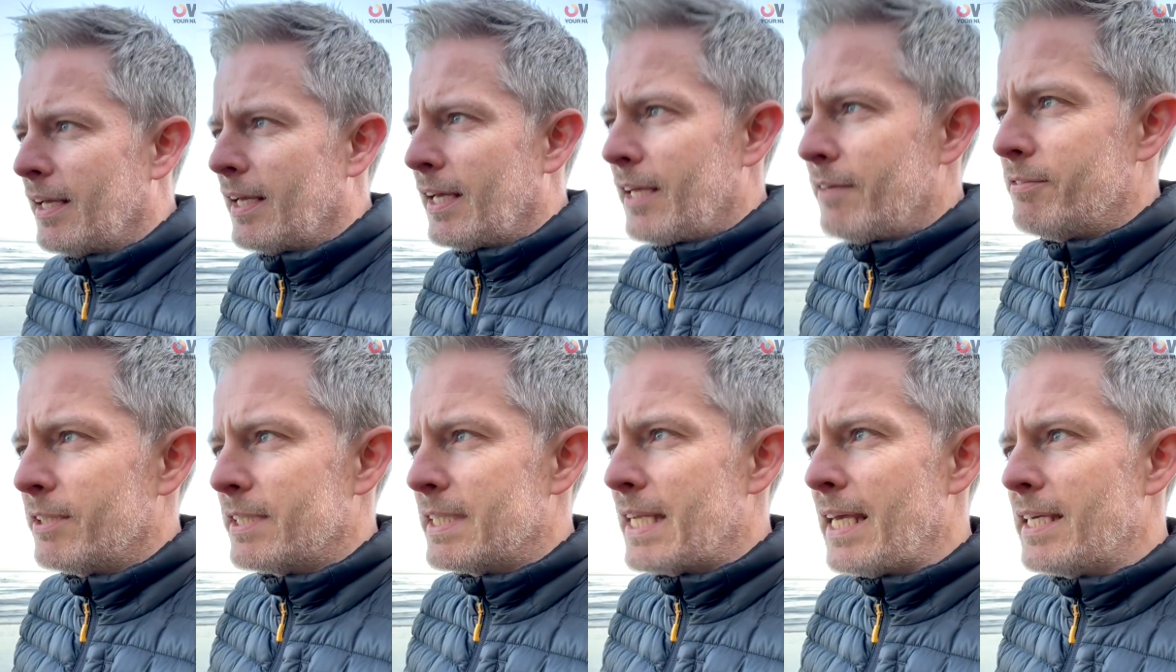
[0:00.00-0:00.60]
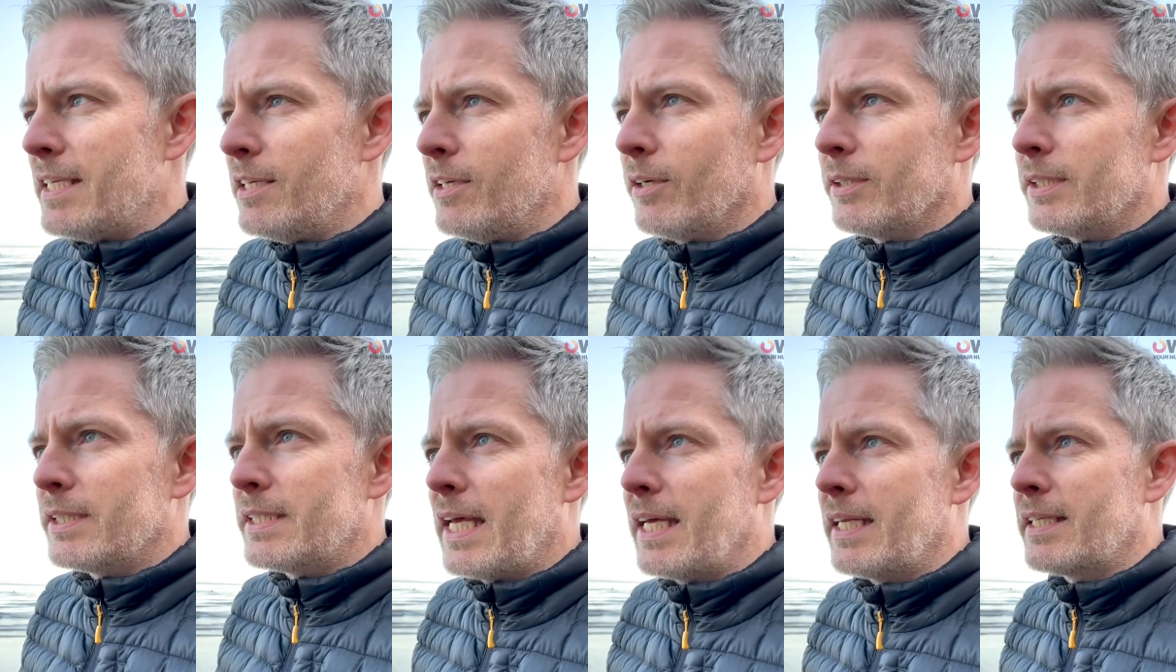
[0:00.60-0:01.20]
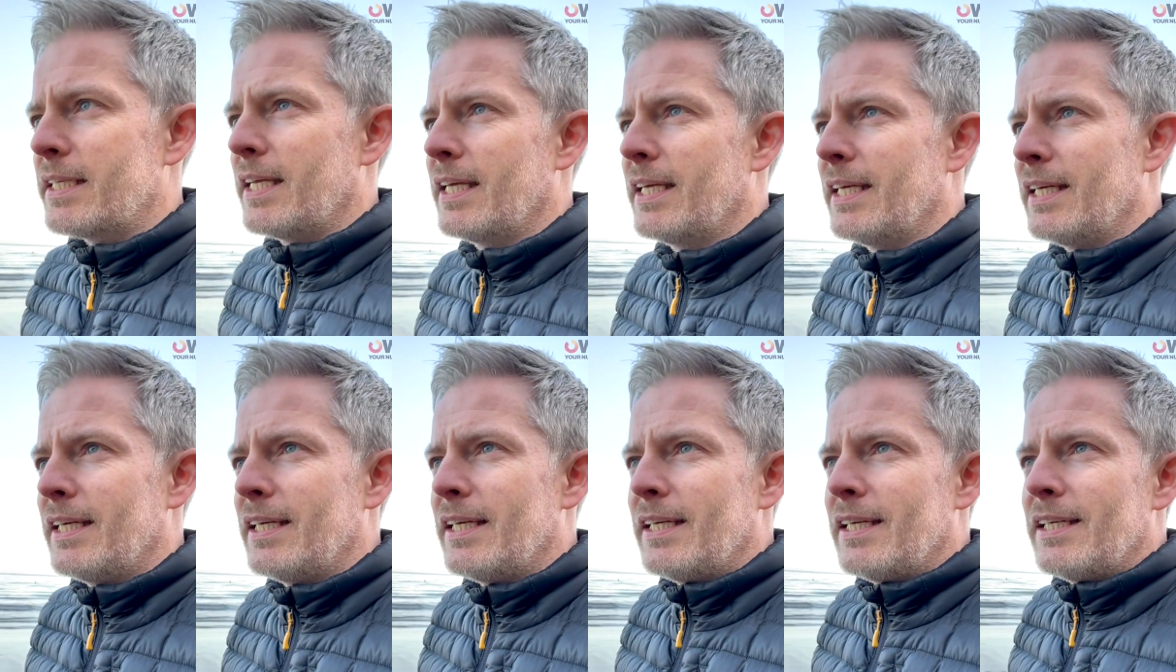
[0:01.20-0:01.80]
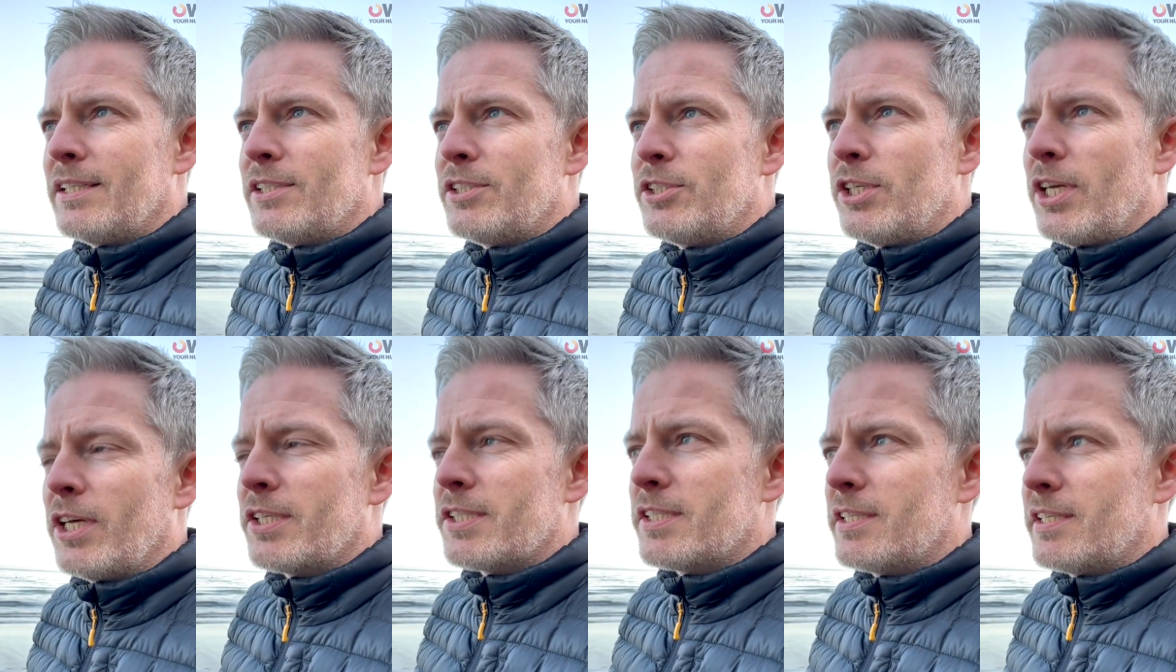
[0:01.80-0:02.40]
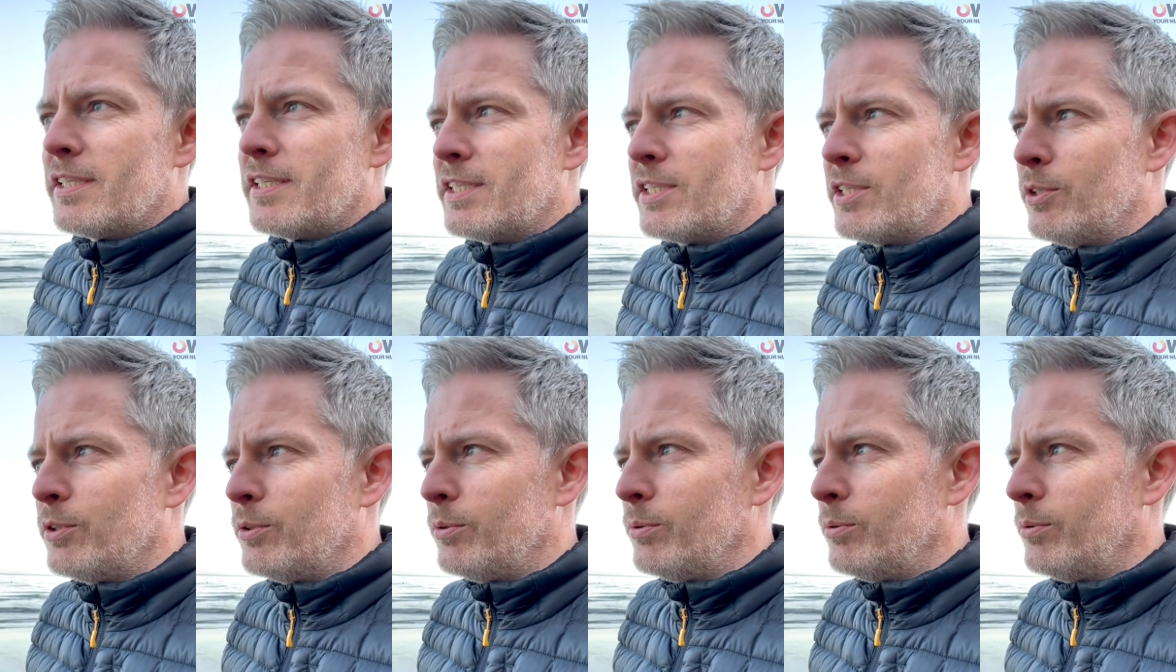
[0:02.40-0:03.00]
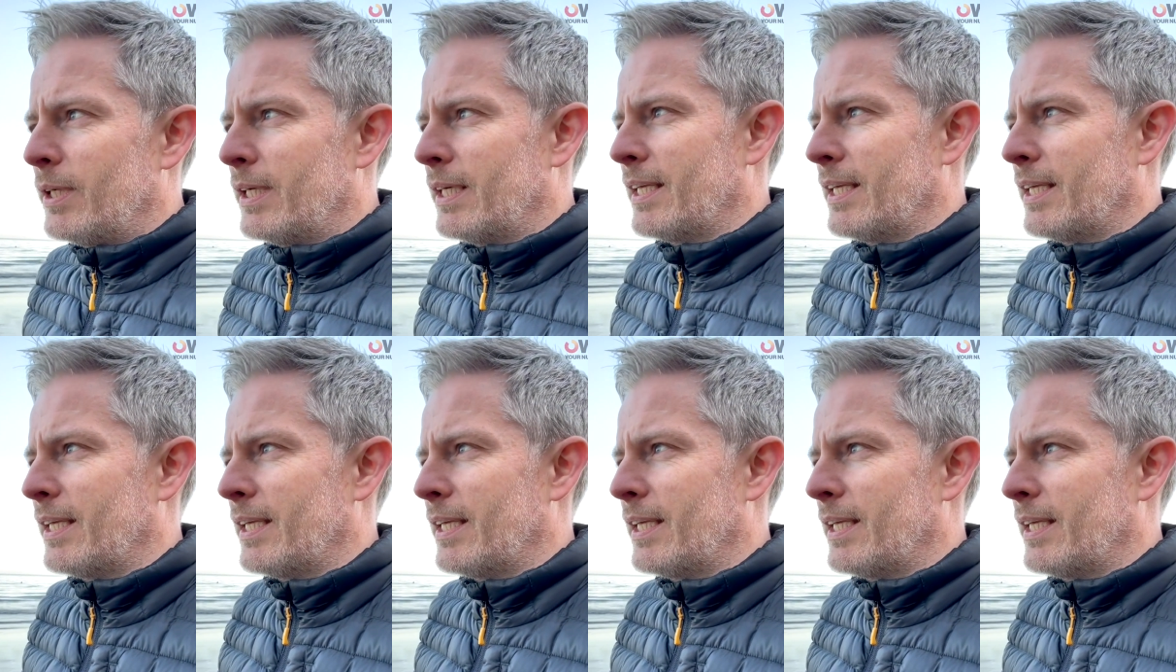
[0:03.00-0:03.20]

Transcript: If you're taking on debt just to